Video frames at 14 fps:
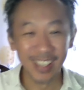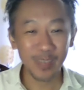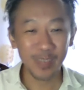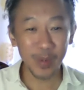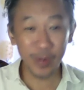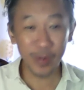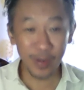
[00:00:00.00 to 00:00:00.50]

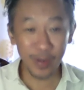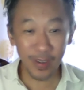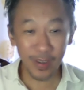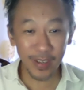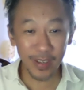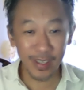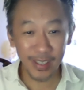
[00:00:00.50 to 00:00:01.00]
but we don't
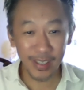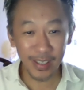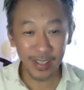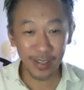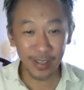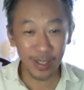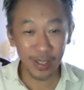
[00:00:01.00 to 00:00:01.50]
know,
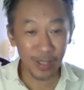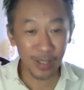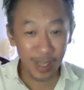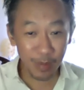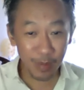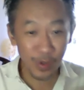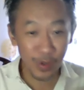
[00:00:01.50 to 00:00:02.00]
you know, it
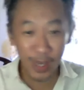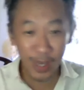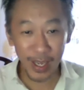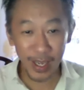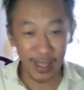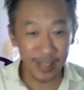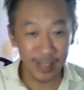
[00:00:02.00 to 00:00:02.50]
keeps
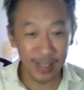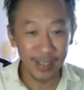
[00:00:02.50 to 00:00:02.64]
swinging.